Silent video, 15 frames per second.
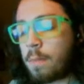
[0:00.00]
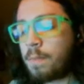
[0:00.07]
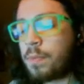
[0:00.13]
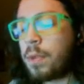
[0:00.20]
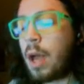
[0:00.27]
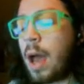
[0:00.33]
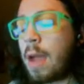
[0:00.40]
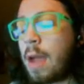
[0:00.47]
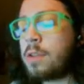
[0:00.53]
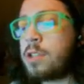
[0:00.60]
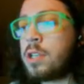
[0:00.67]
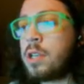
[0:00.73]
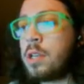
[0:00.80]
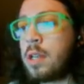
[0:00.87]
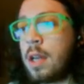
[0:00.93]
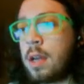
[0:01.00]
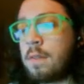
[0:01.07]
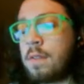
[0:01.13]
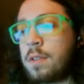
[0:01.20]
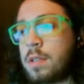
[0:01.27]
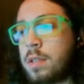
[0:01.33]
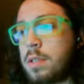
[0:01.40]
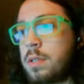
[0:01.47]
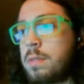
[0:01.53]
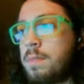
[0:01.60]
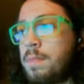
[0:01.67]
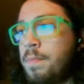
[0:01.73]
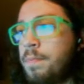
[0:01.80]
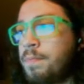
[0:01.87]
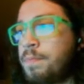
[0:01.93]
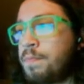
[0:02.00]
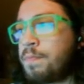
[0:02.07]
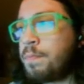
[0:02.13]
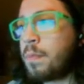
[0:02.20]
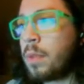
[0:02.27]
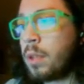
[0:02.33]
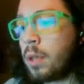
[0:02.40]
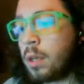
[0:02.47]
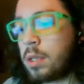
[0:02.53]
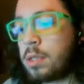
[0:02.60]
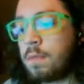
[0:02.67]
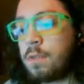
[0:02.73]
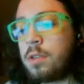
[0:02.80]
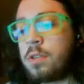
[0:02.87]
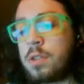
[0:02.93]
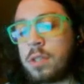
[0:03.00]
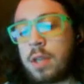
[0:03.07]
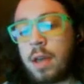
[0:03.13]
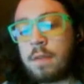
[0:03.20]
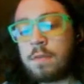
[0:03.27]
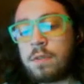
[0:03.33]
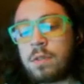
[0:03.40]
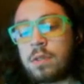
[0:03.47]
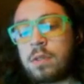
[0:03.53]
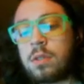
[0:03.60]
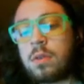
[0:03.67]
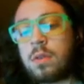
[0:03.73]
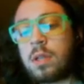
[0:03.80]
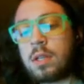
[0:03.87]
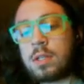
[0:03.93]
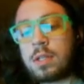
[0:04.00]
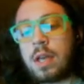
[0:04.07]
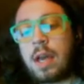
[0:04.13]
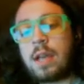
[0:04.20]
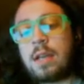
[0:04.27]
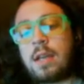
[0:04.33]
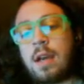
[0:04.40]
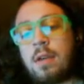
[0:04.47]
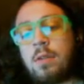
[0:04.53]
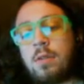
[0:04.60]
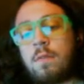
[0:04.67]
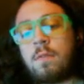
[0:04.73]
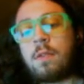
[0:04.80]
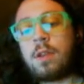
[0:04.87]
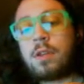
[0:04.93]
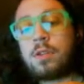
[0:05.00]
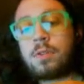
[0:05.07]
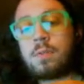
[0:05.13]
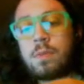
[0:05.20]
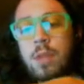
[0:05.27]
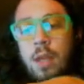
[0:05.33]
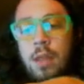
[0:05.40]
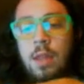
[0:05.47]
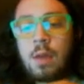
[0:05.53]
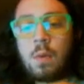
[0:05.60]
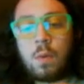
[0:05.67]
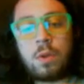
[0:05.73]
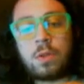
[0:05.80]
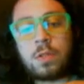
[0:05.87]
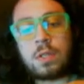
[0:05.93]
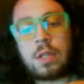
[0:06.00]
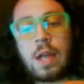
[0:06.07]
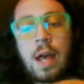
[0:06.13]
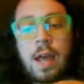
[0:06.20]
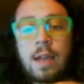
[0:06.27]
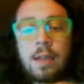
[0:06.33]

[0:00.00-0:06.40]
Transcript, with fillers: high rigidity out of the system. Because if you just have two things tightened down and they're flush, they, they will slide.